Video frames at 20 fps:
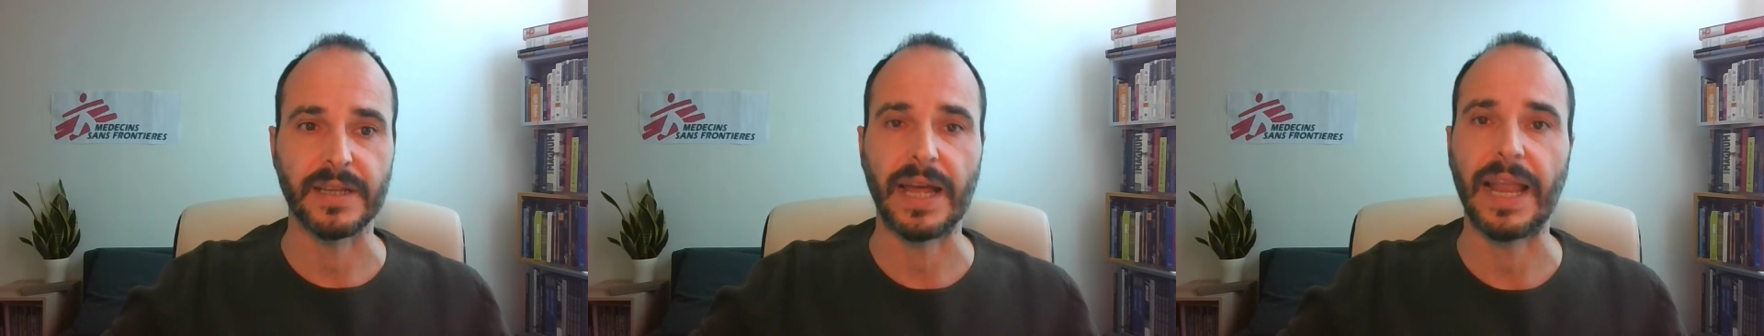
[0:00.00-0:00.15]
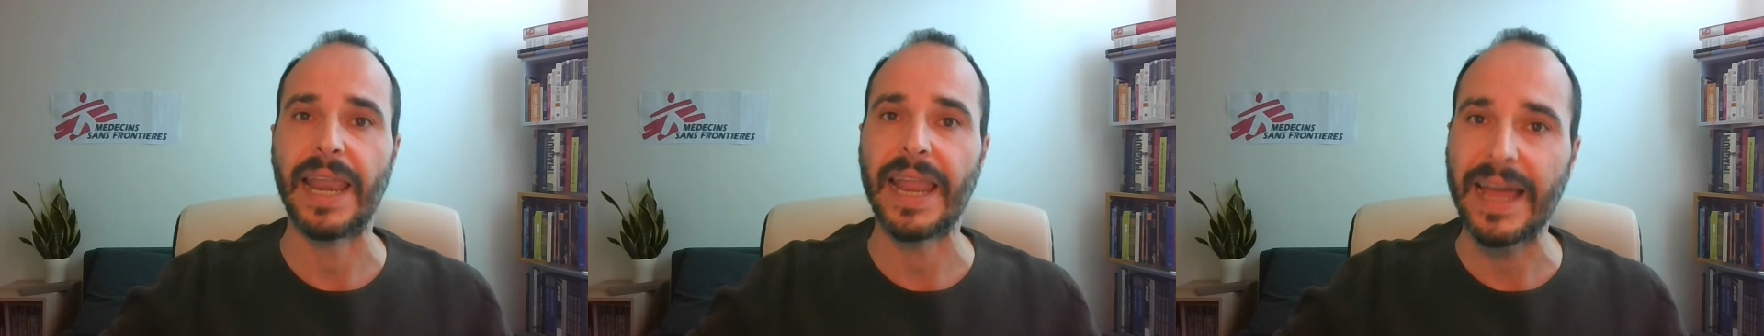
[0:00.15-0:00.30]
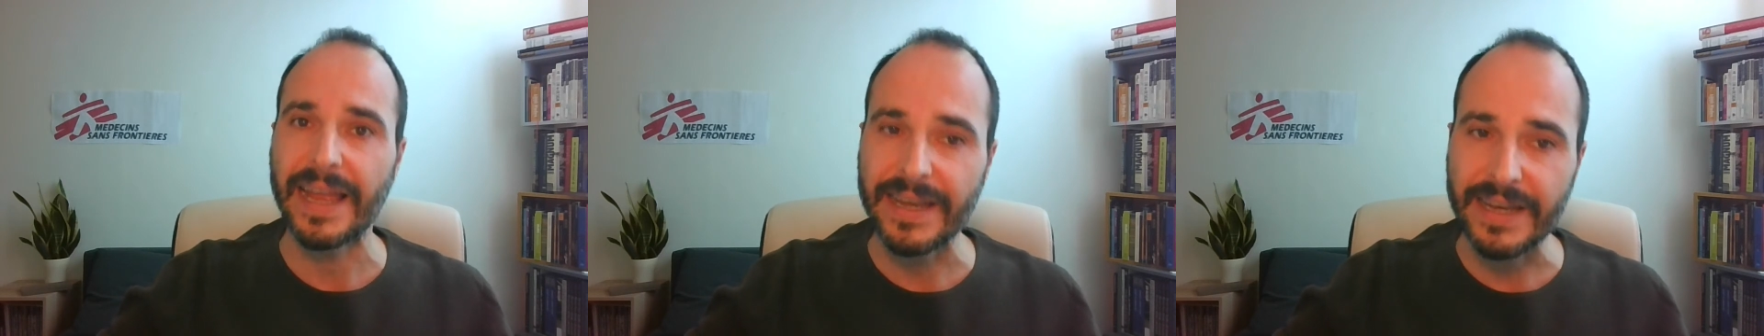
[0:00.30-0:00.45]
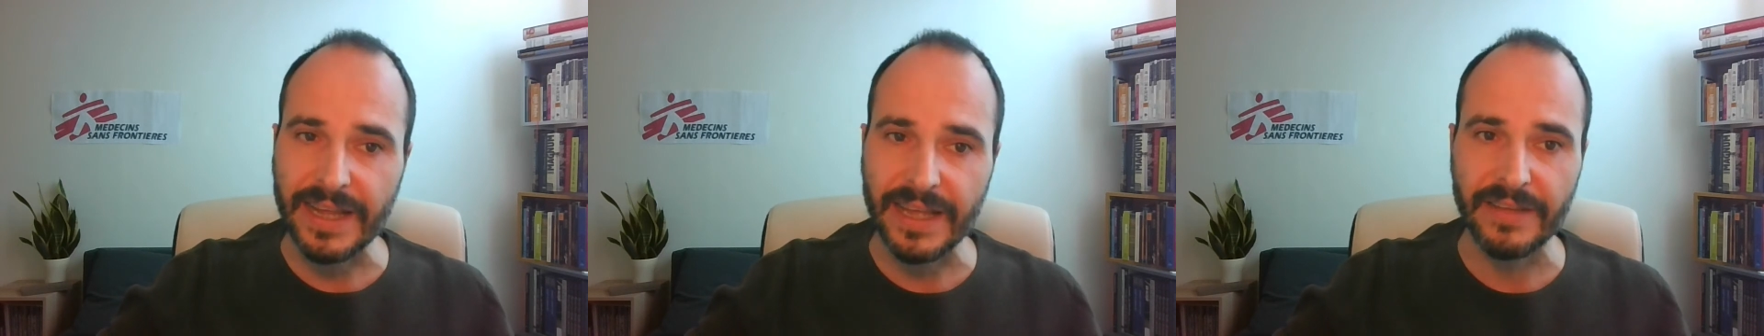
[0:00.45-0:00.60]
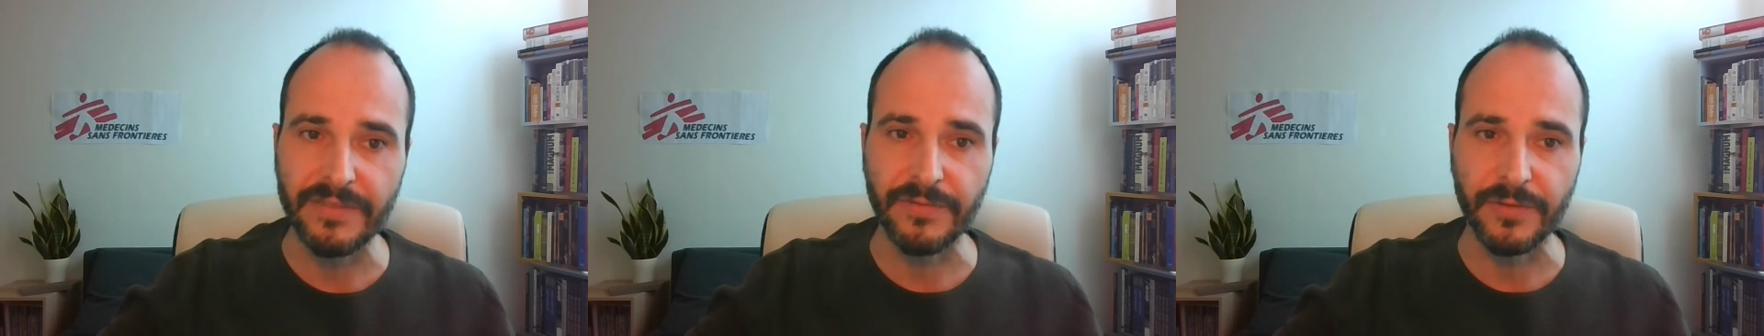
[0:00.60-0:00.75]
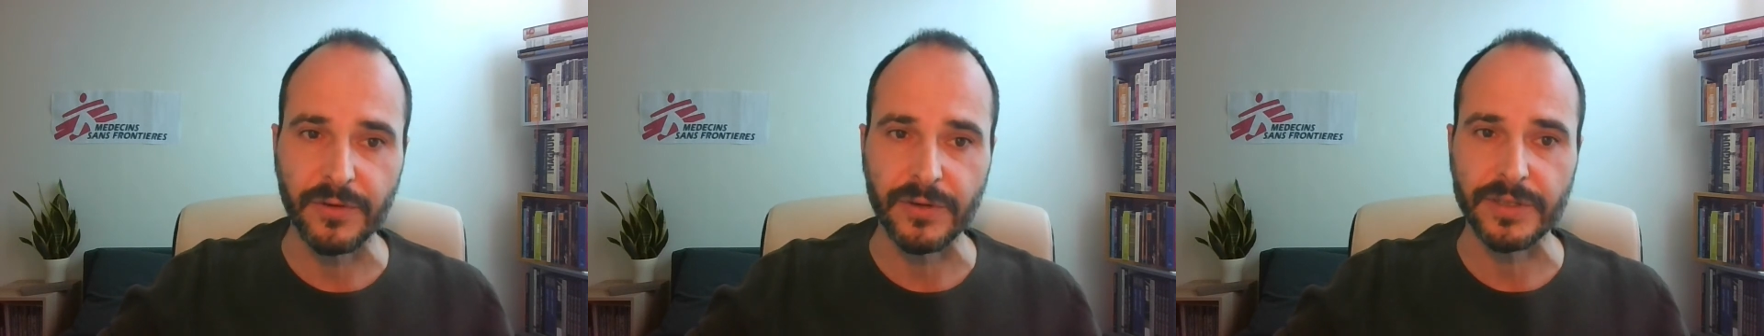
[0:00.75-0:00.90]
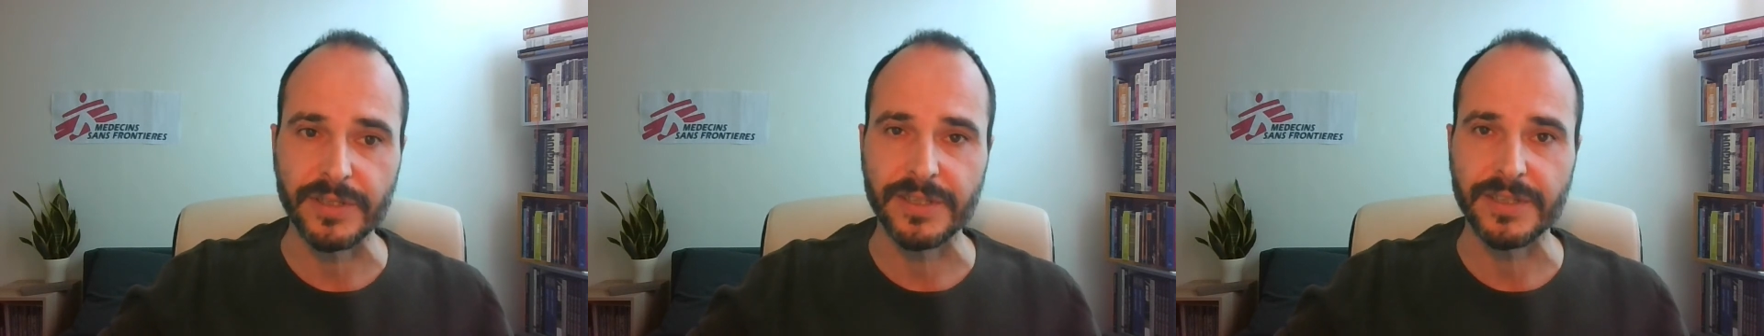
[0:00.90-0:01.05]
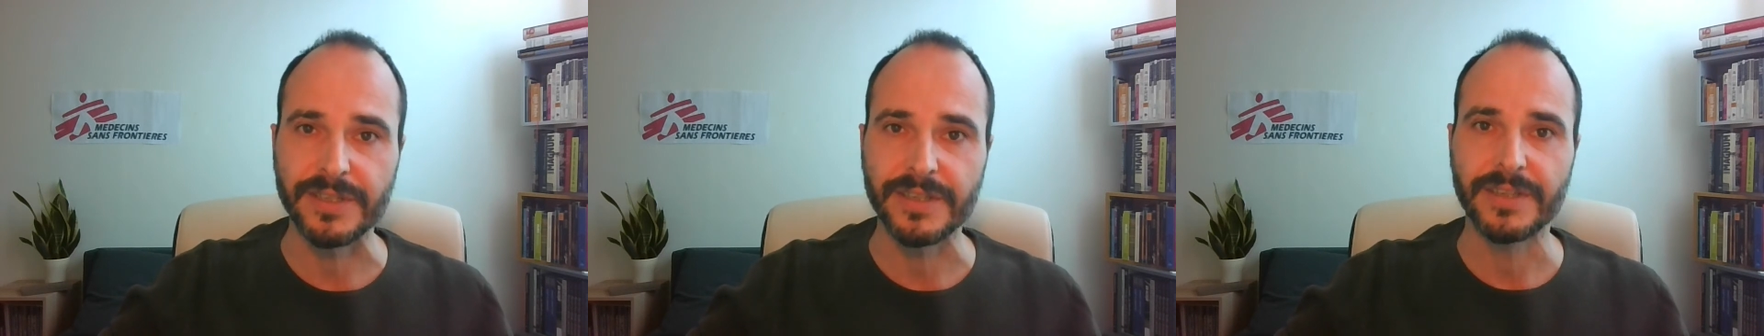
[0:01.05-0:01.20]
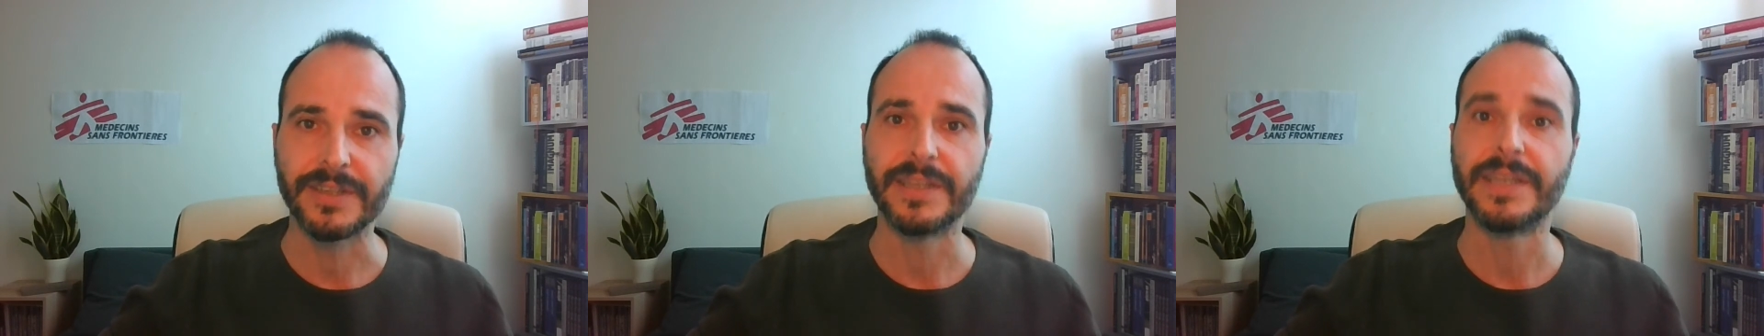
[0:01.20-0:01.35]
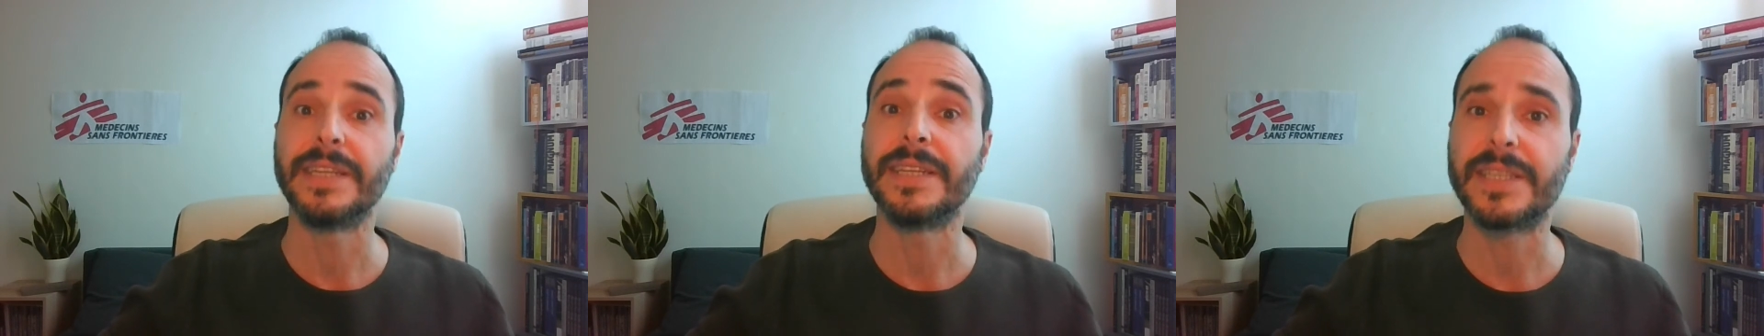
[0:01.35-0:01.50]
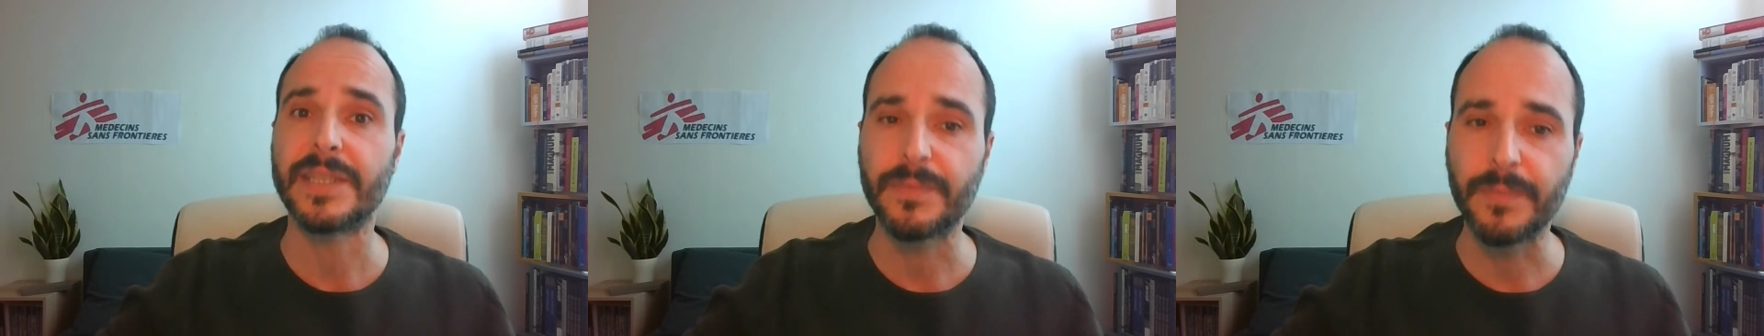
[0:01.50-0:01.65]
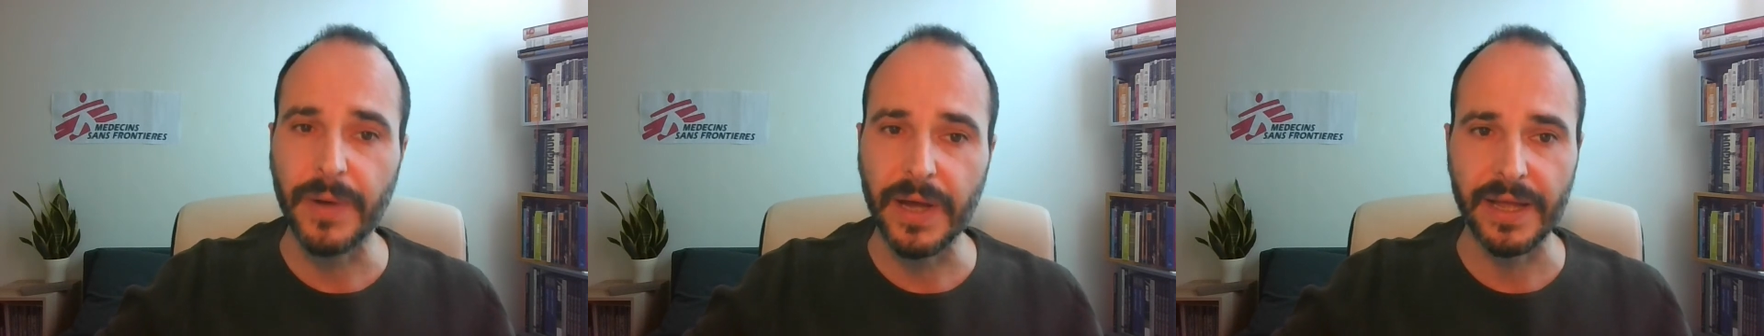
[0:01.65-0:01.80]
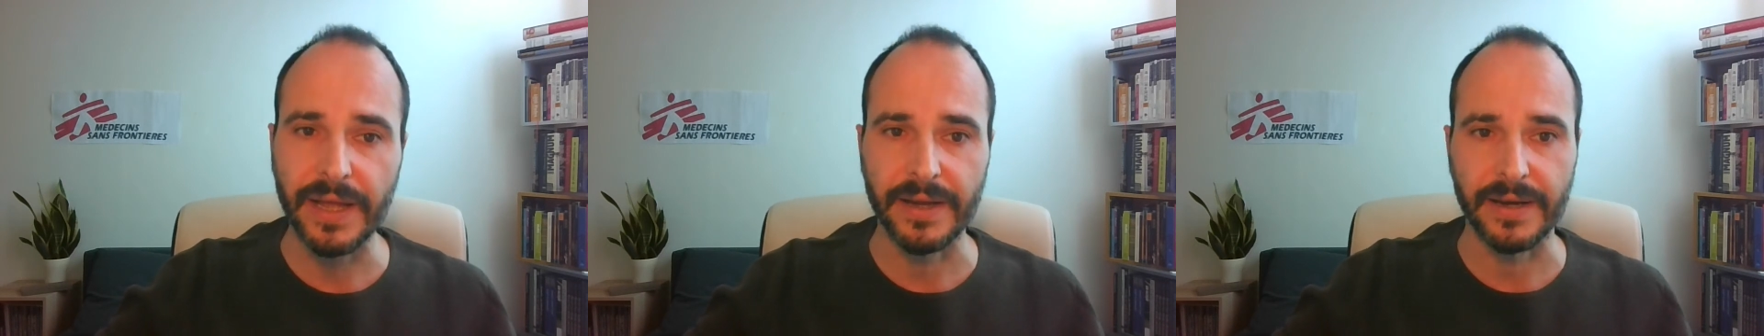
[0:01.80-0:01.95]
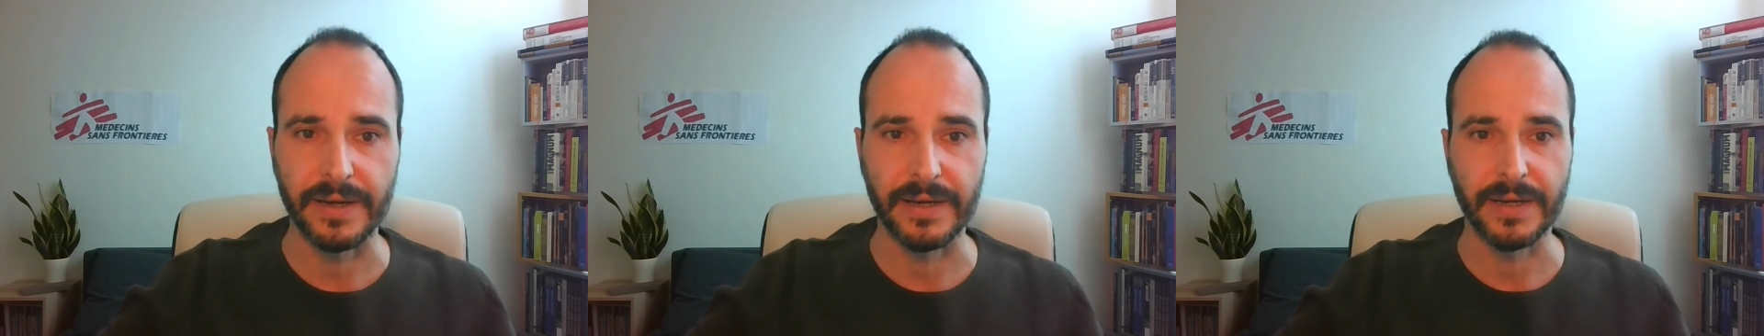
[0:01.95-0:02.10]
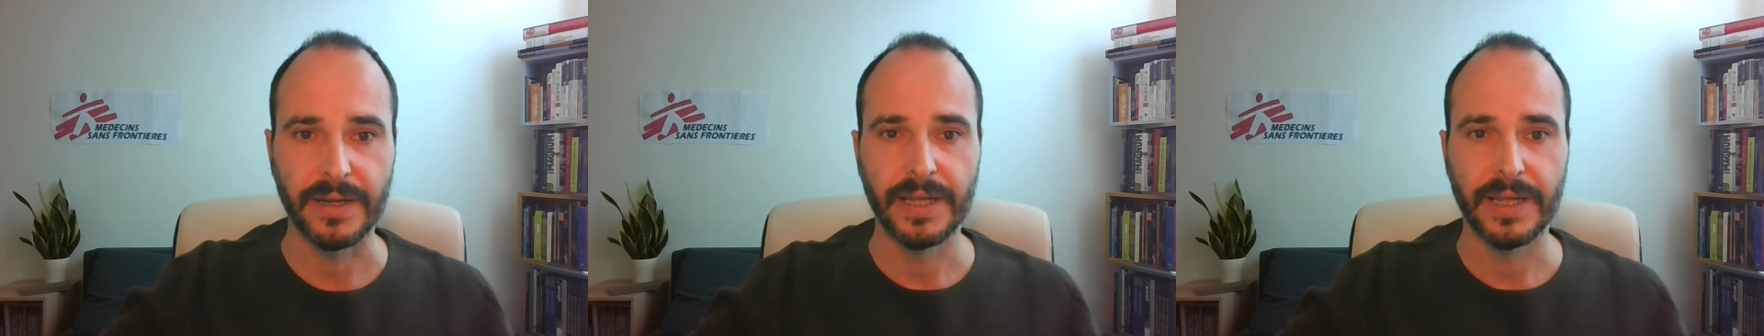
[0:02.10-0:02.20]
align efforts, inspire,